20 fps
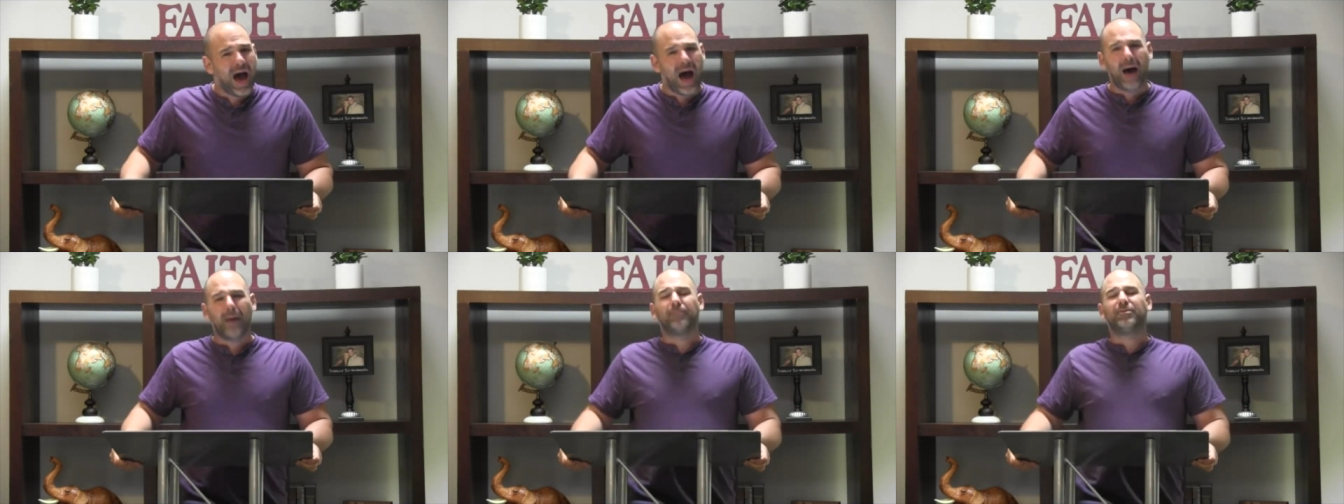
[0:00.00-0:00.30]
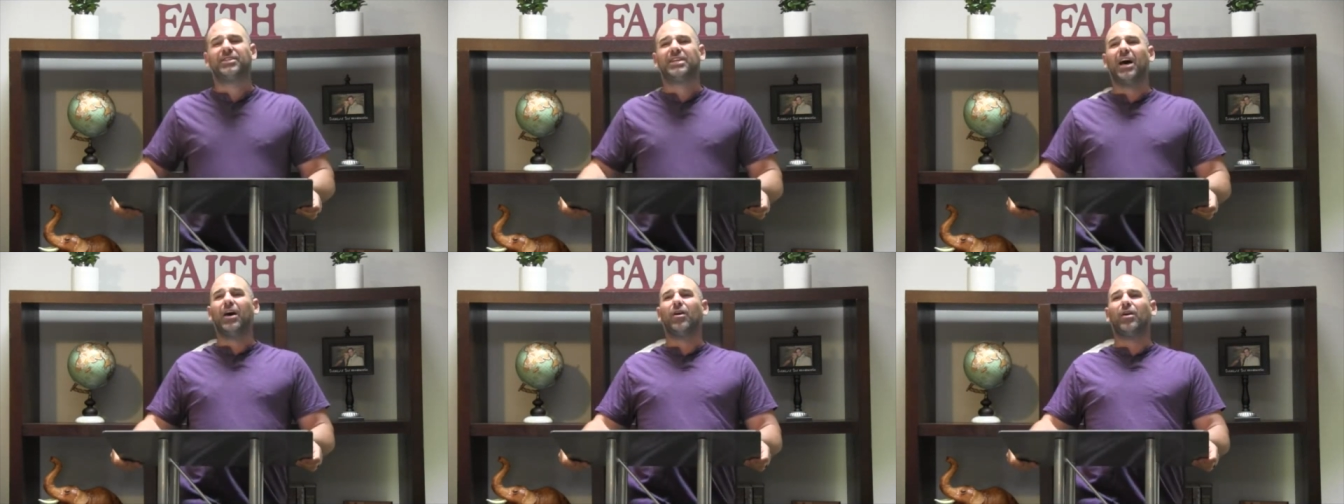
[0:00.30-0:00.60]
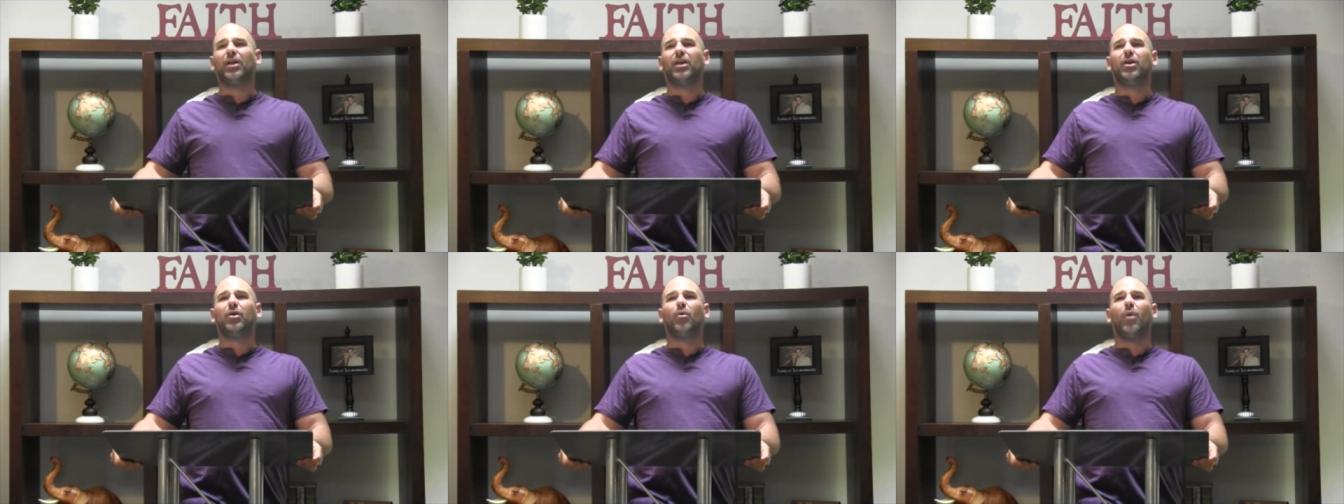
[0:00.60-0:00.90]
I'm
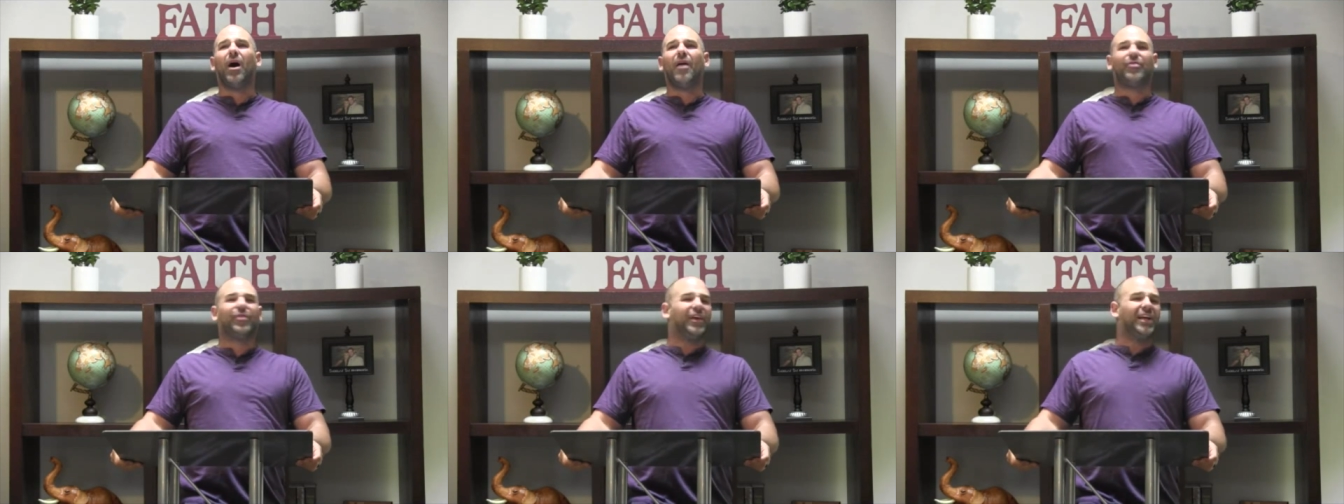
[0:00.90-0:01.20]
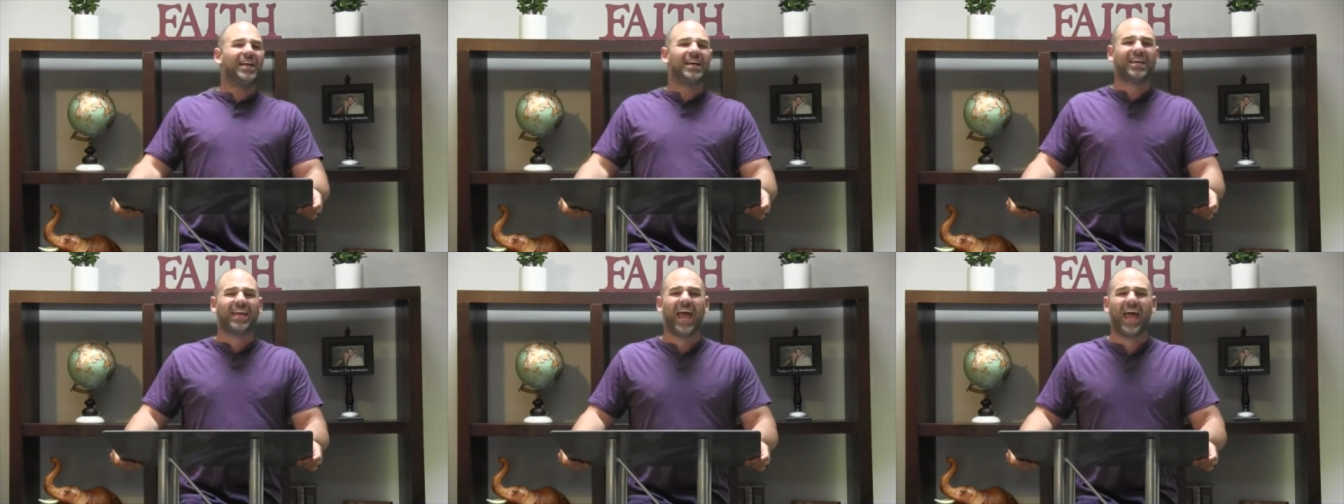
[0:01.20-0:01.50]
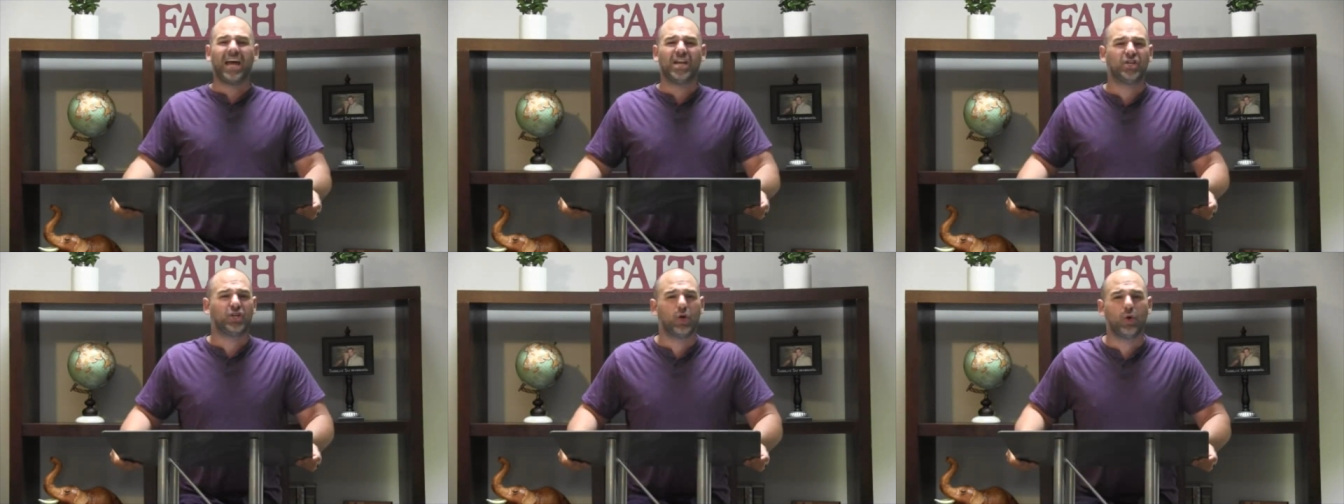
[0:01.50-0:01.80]
telling you what, that it
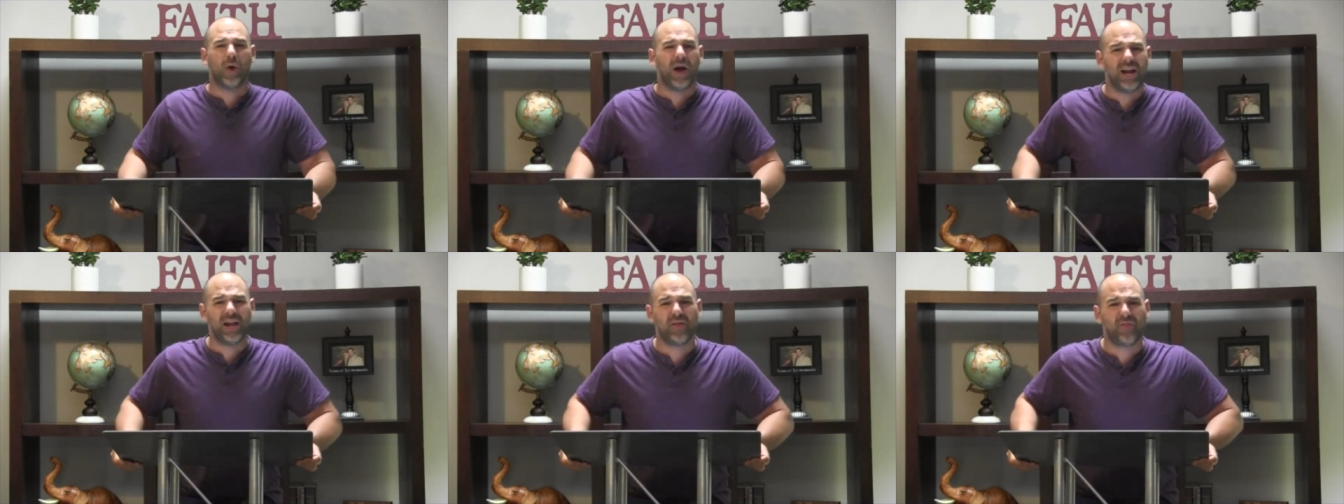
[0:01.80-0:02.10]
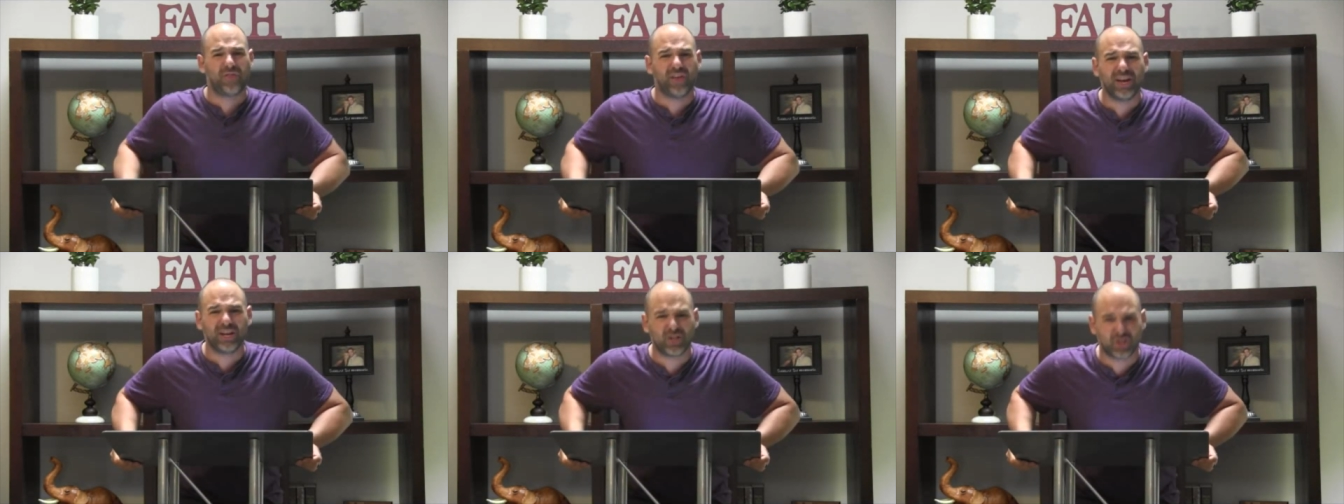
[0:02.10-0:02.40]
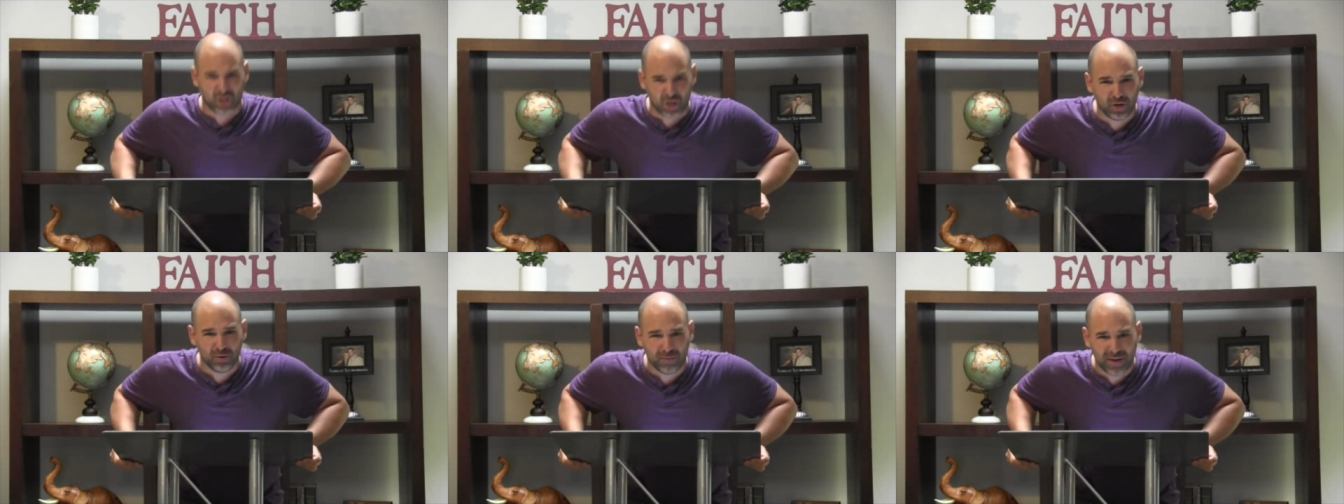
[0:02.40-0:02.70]
can't do anything
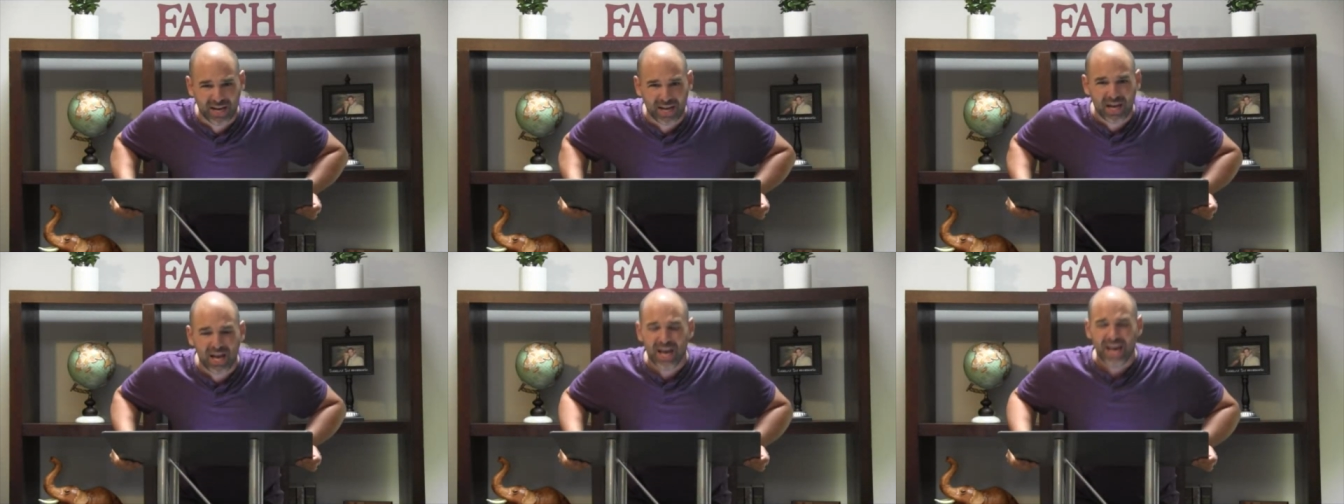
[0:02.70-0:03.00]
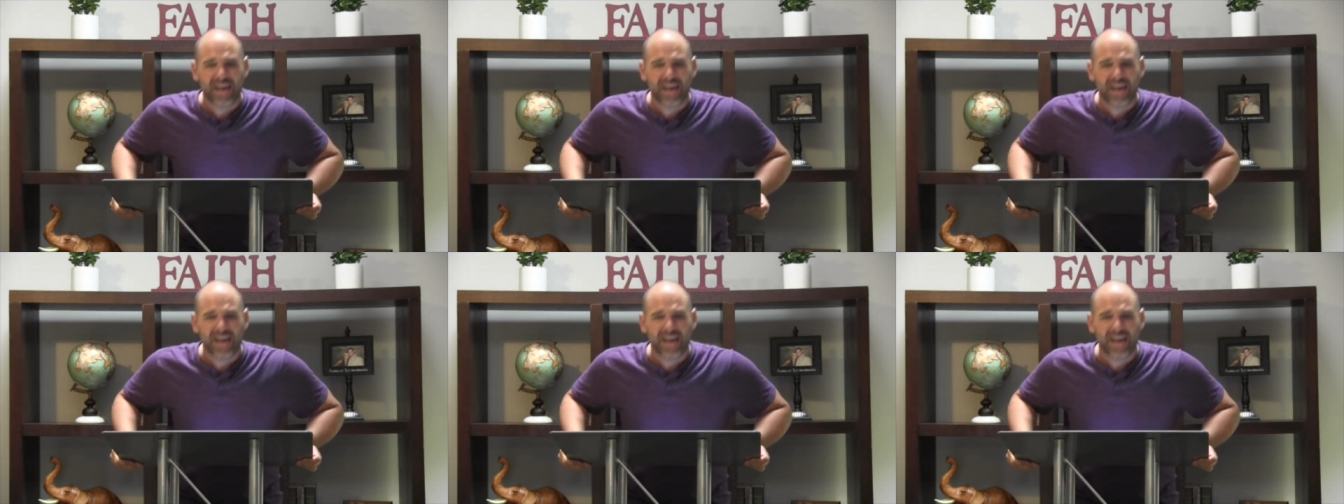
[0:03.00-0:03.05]
to me.